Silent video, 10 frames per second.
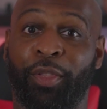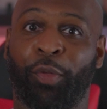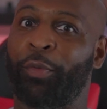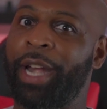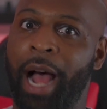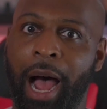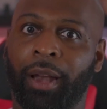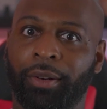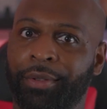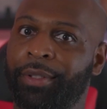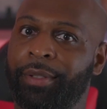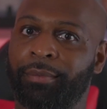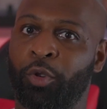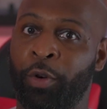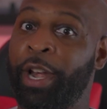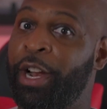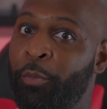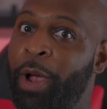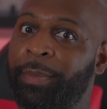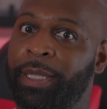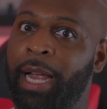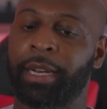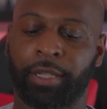$3 on their website.